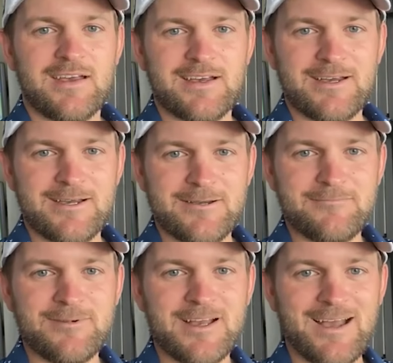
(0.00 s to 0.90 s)

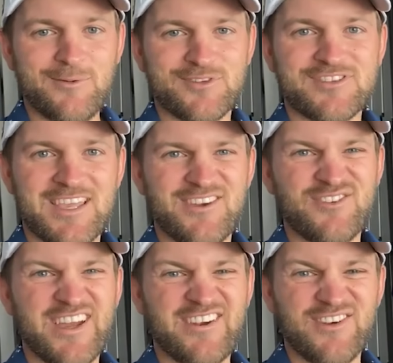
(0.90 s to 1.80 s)
Um, I would say
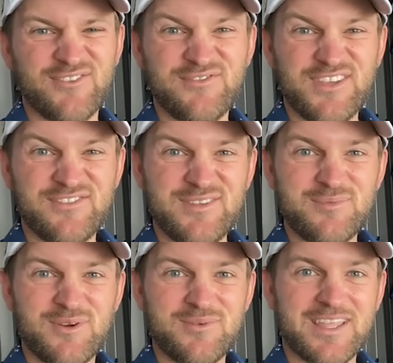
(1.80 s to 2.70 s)
right around 50
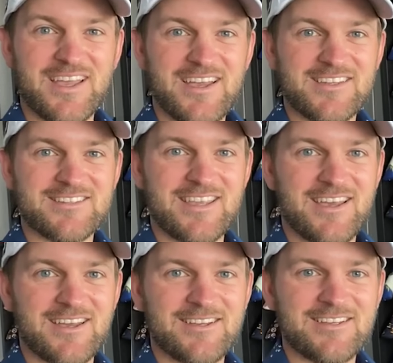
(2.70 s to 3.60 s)
probably, guys.
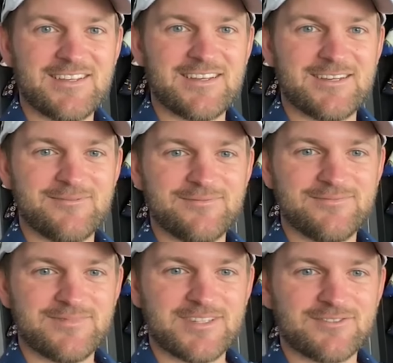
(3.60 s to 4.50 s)
Yeah, um,
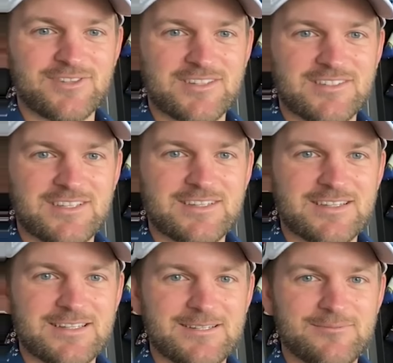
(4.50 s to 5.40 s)
it's crazy.
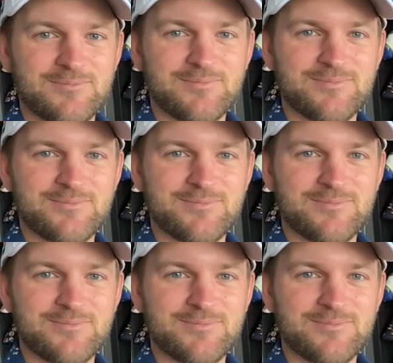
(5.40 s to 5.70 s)
Um,